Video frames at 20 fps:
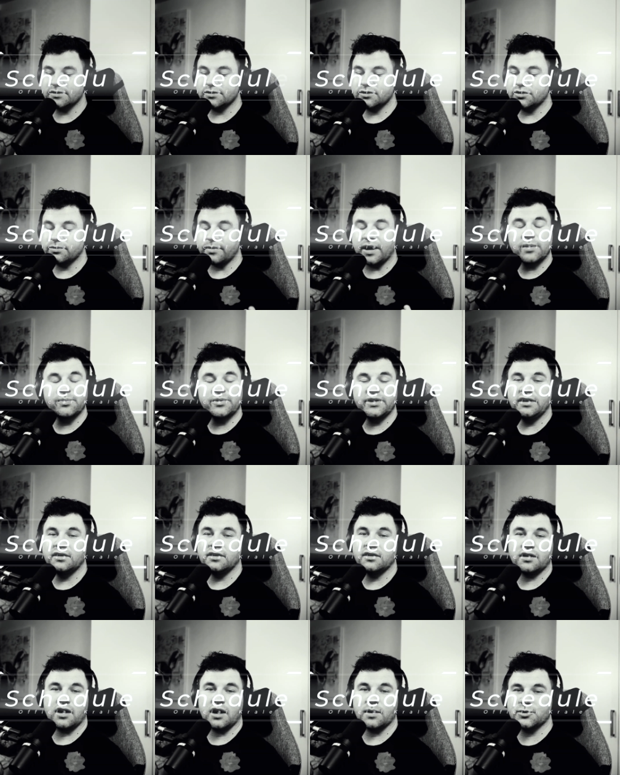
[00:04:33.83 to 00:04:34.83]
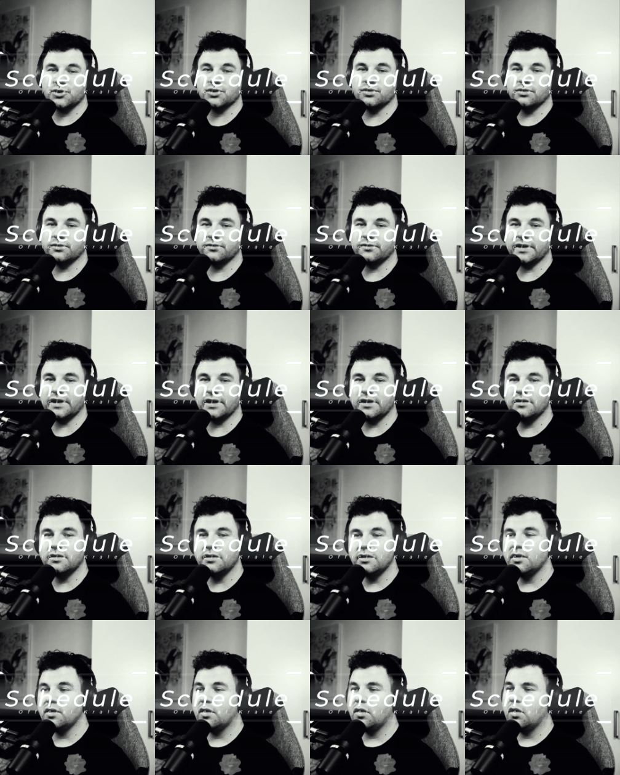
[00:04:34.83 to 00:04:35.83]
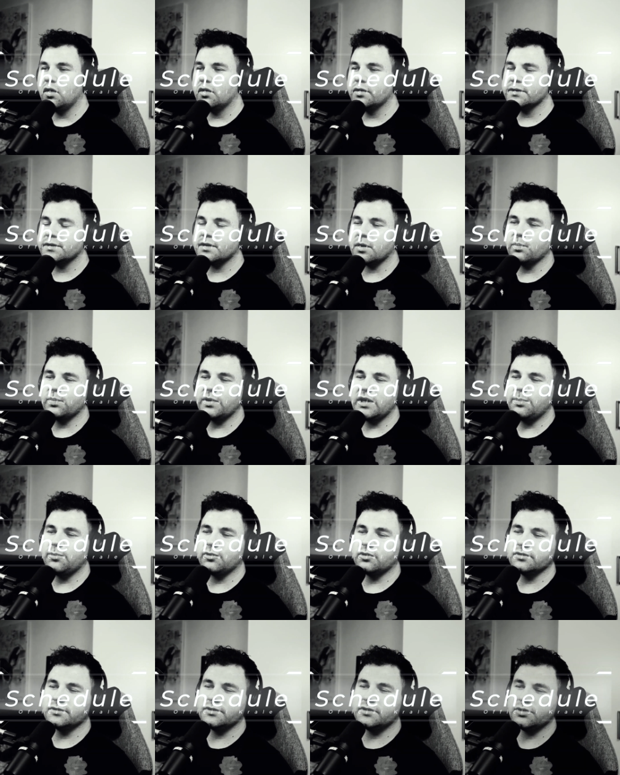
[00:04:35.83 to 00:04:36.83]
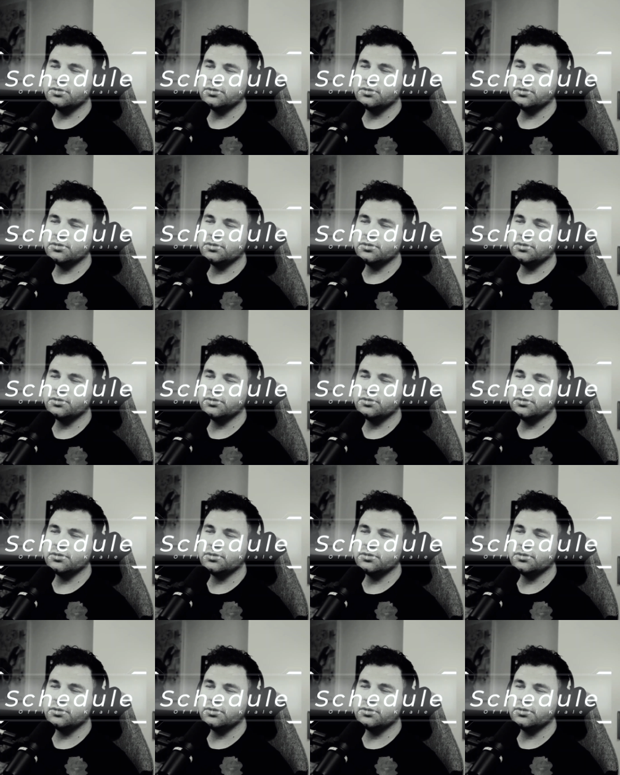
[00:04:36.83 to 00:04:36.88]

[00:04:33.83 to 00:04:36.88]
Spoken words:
to my opinion, an optional thing. Some people do